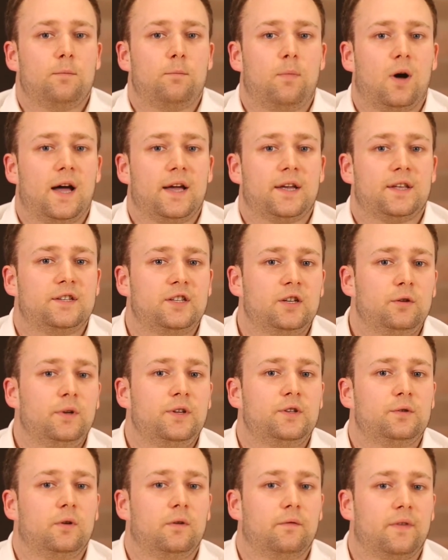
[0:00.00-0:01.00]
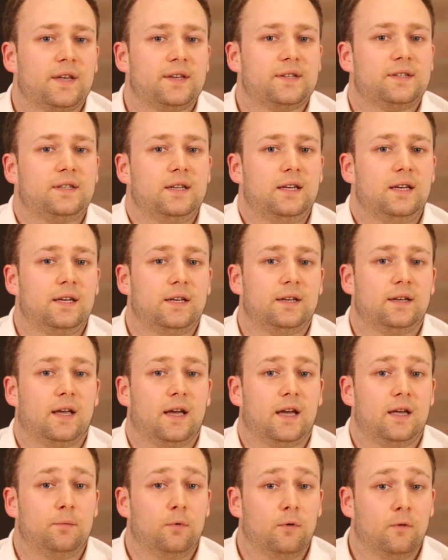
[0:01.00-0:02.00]
By continuing to invest in
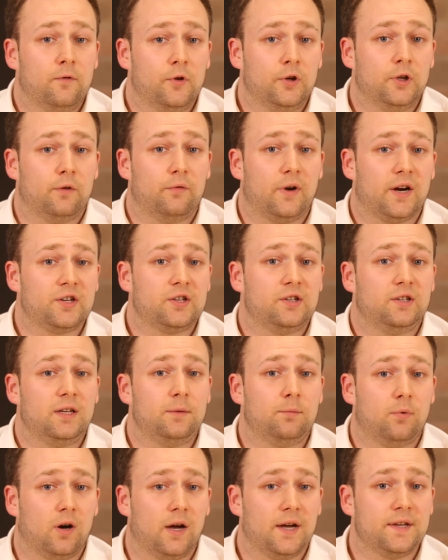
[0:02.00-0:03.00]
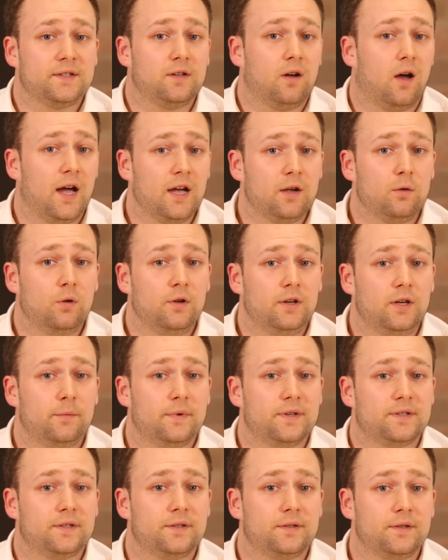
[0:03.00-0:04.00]
a portfolio of rationally priced, high-quality
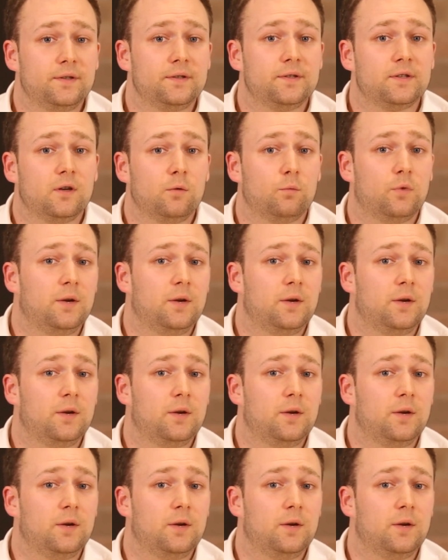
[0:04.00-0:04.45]
businesses,